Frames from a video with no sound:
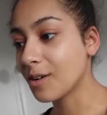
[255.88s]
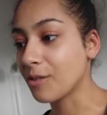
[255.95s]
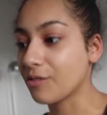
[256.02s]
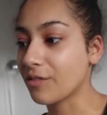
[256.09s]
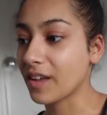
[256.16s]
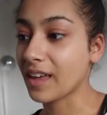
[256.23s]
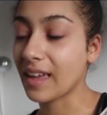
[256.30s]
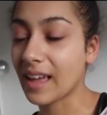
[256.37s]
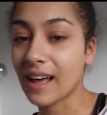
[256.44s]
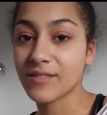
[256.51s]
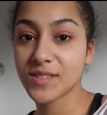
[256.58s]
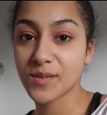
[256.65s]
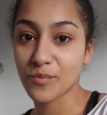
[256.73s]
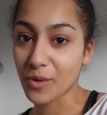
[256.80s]
coffee
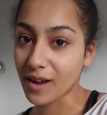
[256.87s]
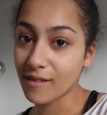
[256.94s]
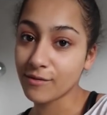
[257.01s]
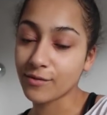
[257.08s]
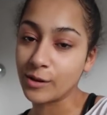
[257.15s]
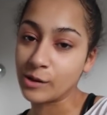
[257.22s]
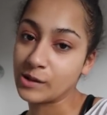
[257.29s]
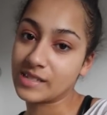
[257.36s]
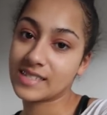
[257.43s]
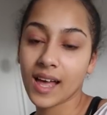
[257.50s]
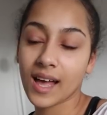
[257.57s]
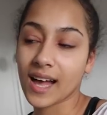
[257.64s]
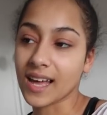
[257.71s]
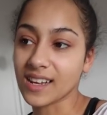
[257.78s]
have some breakfast
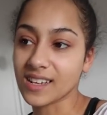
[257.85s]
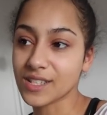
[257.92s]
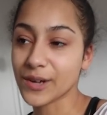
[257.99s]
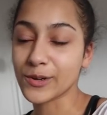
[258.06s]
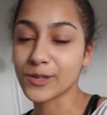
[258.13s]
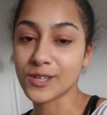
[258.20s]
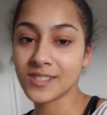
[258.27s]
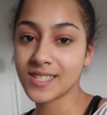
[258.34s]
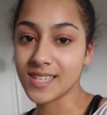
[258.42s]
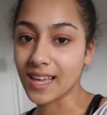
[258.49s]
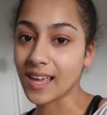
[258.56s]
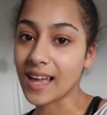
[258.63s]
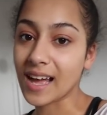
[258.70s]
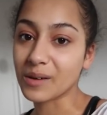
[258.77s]
and I'll just
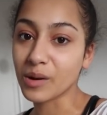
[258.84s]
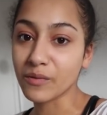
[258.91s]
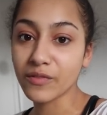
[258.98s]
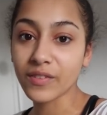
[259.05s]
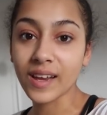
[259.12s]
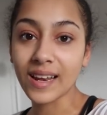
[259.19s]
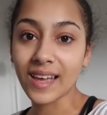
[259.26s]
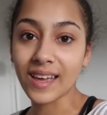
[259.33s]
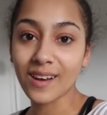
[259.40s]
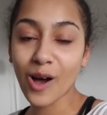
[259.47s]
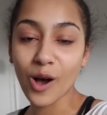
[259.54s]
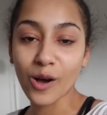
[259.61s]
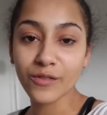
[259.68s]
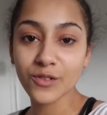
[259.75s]
see how I'm feeling
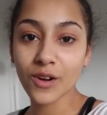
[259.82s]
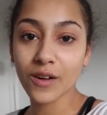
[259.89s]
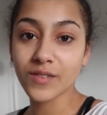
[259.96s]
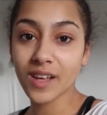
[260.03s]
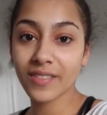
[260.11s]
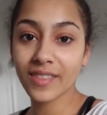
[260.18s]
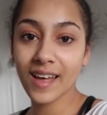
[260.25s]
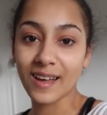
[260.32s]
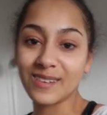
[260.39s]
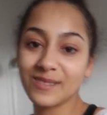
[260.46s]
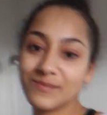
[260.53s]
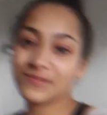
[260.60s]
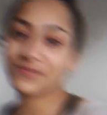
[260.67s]
after I've done that